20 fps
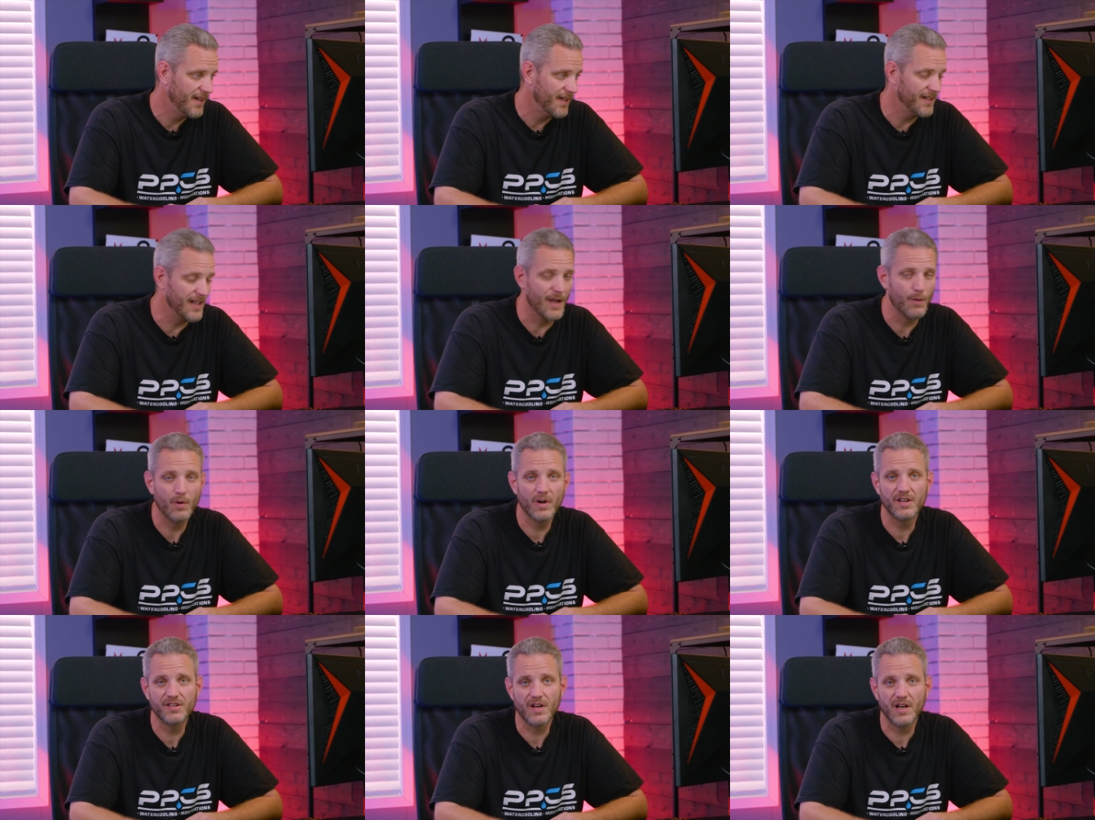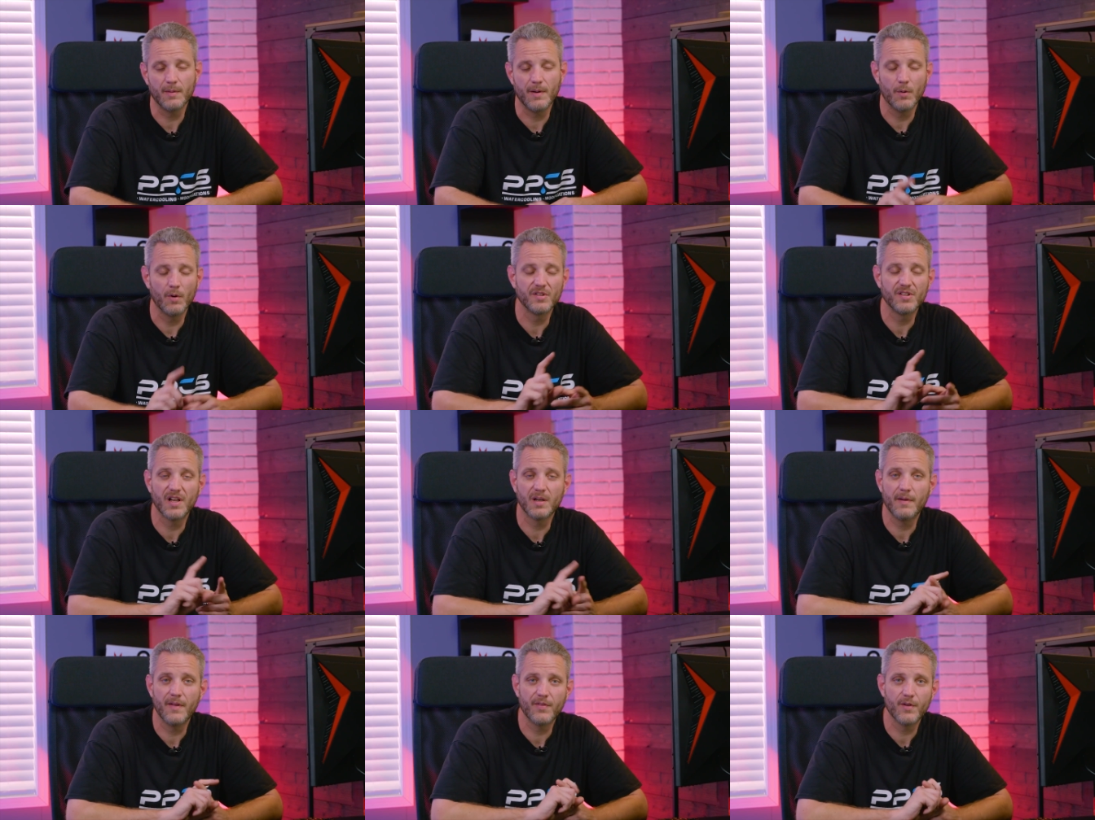Yeah, we're going to talk about we're
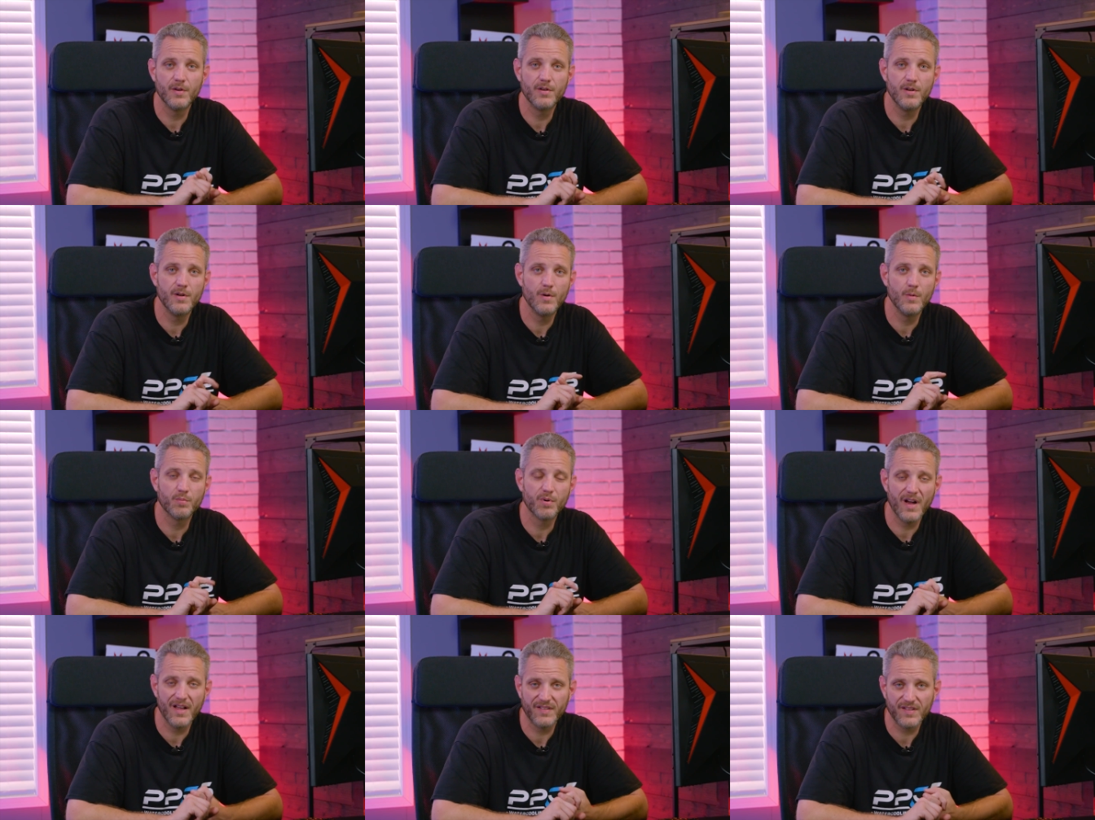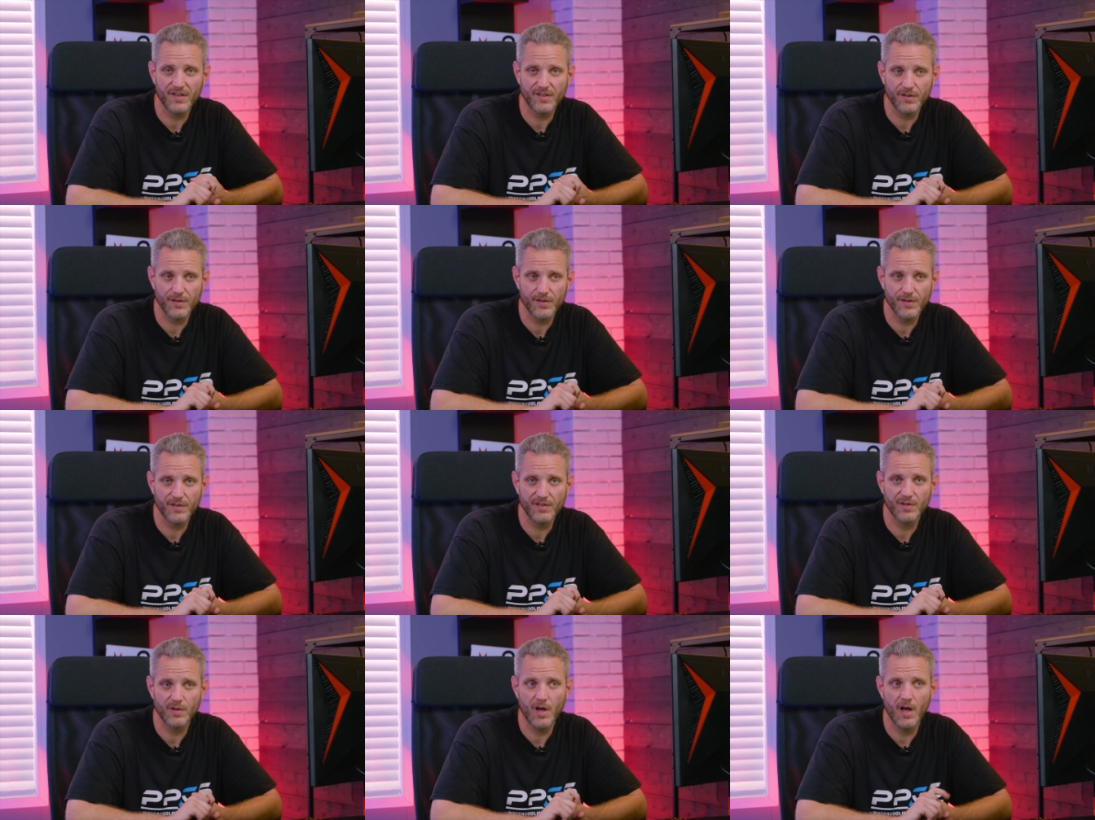talking about their new
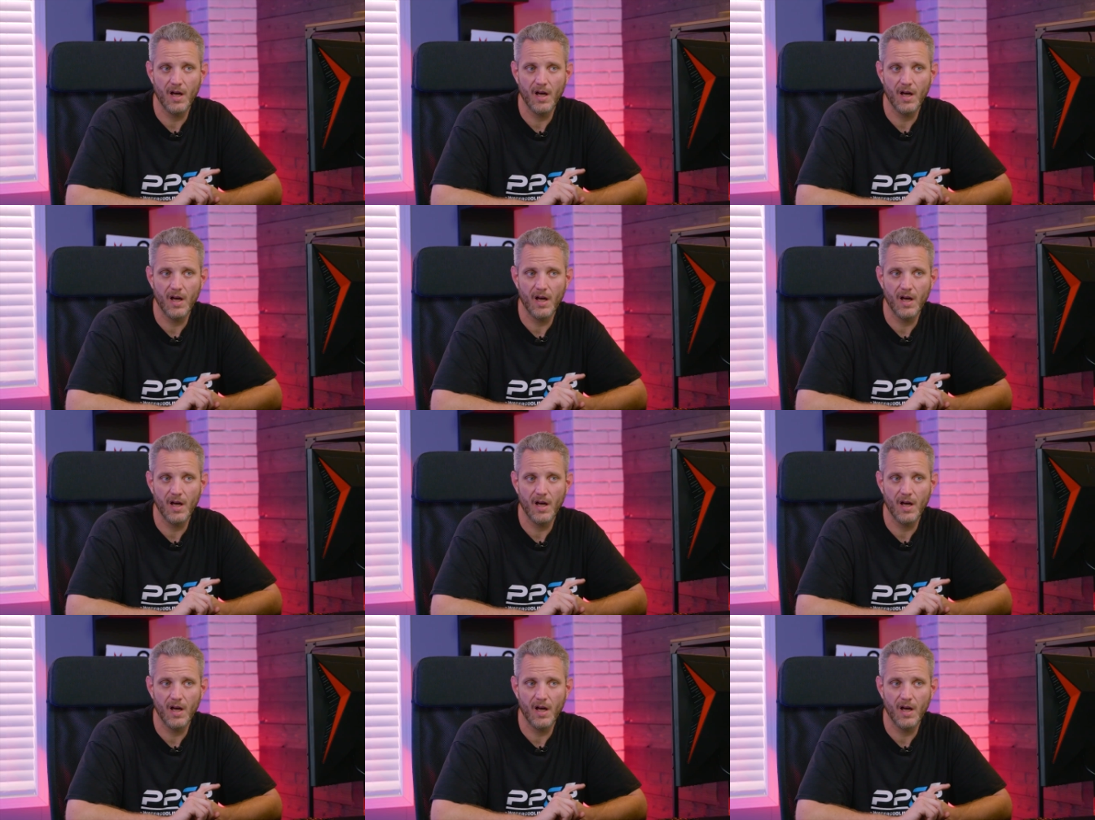processors.